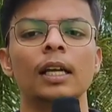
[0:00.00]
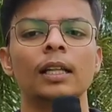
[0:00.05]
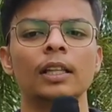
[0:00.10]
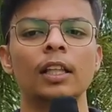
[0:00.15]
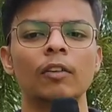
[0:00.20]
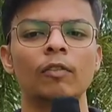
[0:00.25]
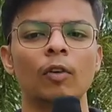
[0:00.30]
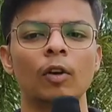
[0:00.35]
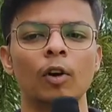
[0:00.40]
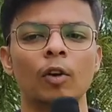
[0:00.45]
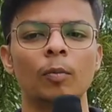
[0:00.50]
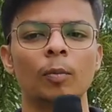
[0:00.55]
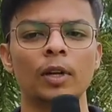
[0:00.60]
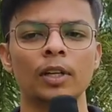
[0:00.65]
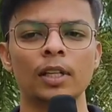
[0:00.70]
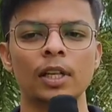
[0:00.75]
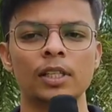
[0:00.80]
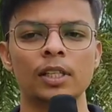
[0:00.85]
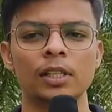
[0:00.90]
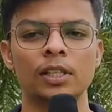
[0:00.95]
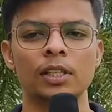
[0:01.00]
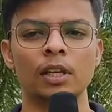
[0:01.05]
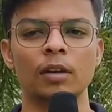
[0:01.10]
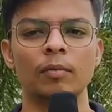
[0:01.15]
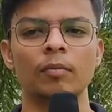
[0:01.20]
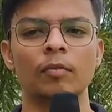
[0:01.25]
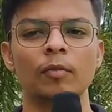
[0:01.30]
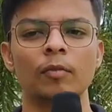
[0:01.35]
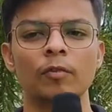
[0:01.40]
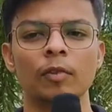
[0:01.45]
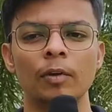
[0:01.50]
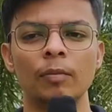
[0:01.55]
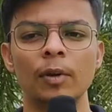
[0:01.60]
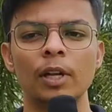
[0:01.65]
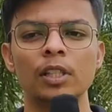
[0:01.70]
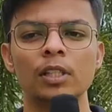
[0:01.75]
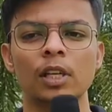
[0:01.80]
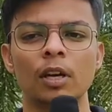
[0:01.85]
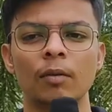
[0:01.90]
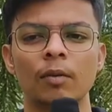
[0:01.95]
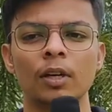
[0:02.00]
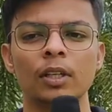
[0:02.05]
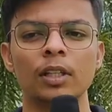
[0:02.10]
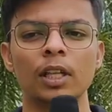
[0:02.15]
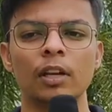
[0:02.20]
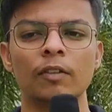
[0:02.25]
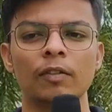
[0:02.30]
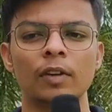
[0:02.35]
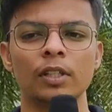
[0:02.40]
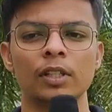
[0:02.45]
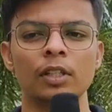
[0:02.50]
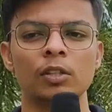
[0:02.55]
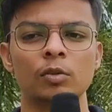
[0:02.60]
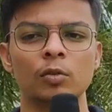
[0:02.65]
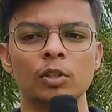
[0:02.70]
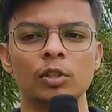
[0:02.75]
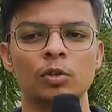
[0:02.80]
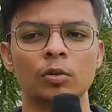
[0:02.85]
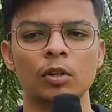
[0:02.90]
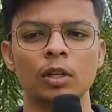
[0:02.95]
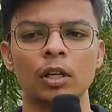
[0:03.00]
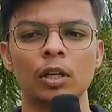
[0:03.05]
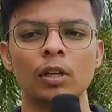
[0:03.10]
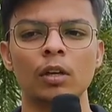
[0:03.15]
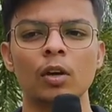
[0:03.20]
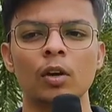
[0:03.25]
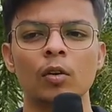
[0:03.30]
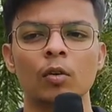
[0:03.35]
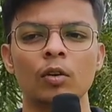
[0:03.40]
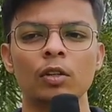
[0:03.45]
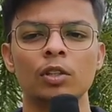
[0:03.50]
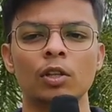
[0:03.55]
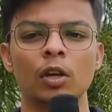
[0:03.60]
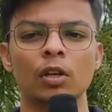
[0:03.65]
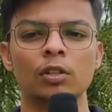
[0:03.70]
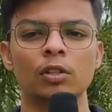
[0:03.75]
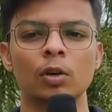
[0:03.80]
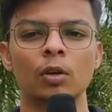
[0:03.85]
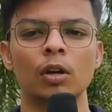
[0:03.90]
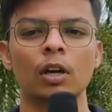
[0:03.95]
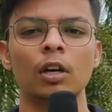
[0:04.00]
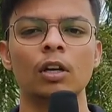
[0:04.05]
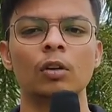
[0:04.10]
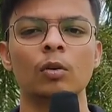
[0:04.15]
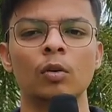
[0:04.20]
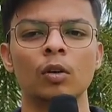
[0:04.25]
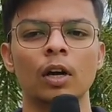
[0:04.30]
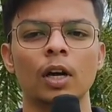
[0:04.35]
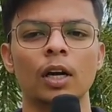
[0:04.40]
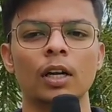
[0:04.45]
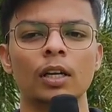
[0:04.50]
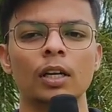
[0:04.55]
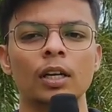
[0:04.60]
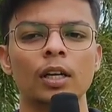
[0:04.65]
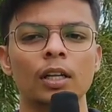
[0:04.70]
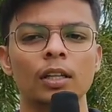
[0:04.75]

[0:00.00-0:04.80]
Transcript: They follow Parda system. Females cover their faces with chunni, which is also called ghungat.